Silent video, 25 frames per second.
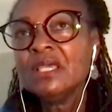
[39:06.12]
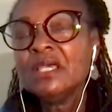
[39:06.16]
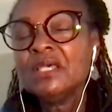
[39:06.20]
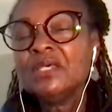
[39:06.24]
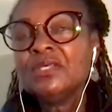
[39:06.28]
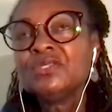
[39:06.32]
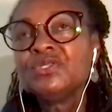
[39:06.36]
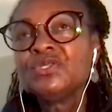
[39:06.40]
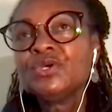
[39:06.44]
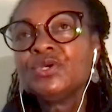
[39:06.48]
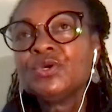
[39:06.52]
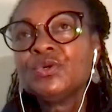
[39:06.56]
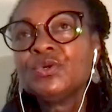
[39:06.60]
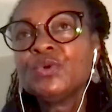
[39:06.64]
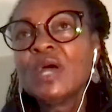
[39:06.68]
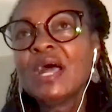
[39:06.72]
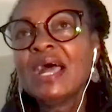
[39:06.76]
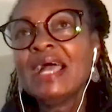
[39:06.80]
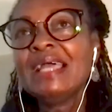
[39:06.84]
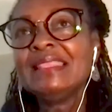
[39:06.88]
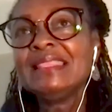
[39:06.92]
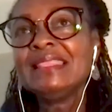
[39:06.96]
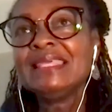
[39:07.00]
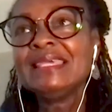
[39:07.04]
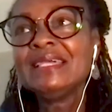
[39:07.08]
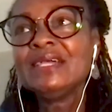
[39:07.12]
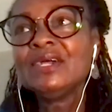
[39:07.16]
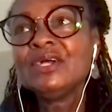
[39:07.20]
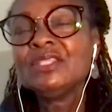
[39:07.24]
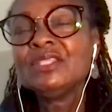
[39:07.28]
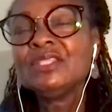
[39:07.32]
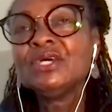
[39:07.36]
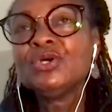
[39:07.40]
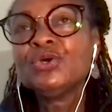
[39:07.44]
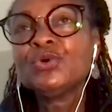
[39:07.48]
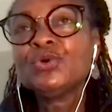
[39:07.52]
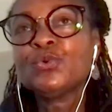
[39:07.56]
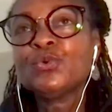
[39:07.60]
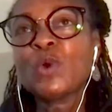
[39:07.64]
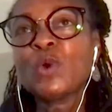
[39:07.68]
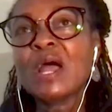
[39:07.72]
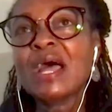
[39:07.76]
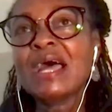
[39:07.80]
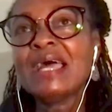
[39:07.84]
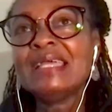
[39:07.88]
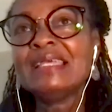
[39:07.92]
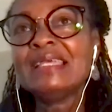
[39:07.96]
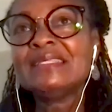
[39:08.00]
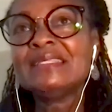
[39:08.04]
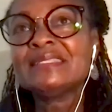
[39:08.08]
So I think on the
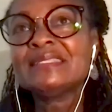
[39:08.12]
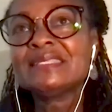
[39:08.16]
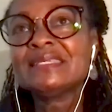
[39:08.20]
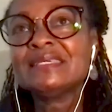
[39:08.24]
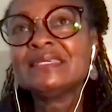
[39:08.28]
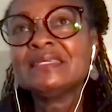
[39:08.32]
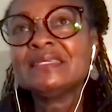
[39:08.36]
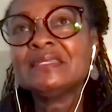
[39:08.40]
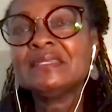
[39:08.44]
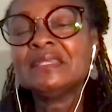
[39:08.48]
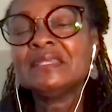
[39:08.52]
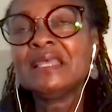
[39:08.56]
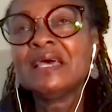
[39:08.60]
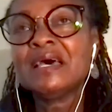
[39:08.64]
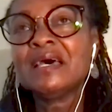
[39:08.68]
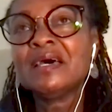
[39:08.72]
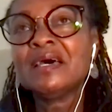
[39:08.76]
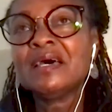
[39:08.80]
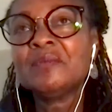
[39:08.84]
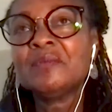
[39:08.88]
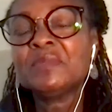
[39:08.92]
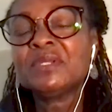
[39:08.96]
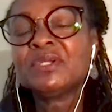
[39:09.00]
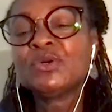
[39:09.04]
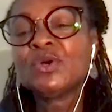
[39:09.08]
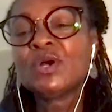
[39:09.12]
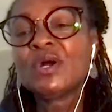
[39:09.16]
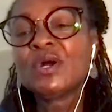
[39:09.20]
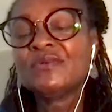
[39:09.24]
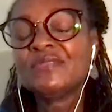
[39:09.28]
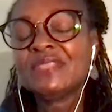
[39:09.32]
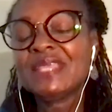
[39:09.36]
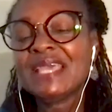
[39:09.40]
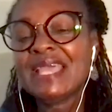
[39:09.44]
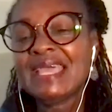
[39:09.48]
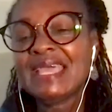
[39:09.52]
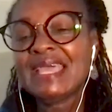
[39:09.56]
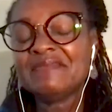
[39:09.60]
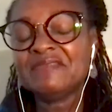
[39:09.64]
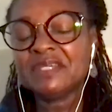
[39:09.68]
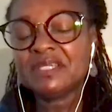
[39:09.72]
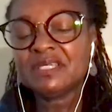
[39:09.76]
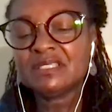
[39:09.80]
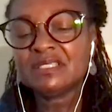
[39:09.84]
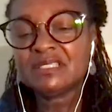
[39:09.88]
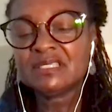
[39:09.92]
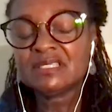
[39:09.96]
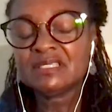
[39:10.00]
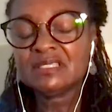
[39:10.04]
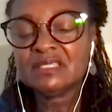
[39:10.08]
horizon, mental health
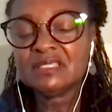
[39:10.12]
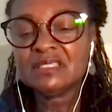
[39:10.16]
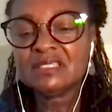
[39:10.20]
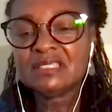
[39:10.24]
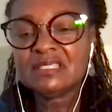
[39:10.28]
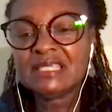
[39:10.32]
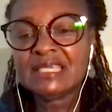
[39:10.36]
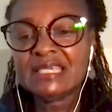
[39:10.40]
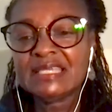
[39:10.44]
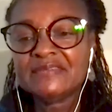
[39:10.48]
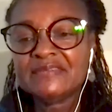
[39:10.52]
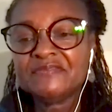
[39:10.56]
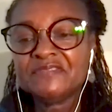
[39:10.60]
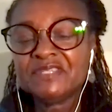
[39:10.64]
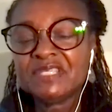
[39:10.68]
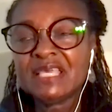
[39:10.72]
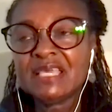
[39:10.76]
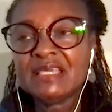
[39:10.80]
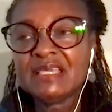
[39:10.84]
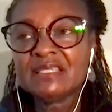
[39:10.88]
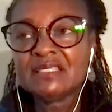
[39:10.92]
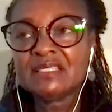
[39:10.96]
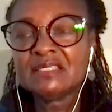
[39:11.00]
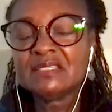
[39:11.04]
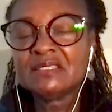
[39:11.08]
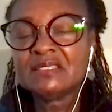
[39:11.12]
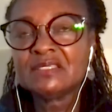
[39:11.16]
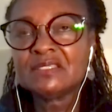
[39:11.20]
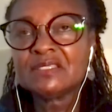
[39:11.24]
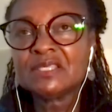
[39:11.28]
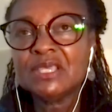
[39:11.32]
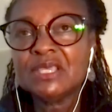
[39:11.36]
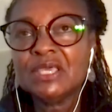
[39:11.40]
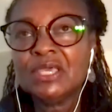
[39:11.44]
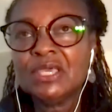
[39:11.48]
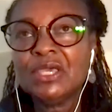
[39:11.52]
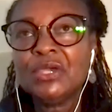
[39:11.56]
advocates in the state of Texas,